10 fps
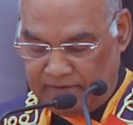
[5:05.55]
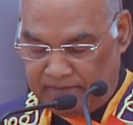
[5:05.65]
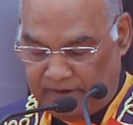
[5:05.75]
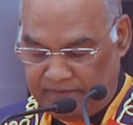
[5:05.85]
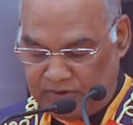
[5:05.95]

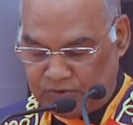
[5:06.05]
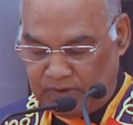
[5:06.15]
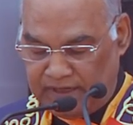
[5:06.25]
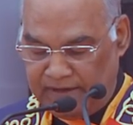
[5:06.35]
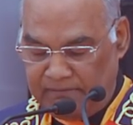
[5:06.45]
for
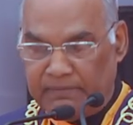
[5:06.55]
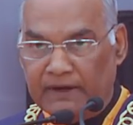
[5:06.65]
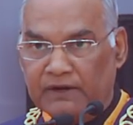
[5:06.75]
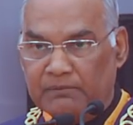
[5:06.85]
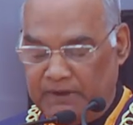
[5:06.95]
visually
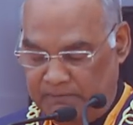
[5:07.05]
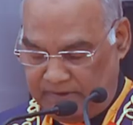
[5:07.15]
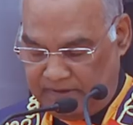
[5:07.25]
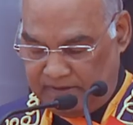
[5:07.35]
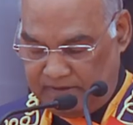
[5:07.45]
impaired people.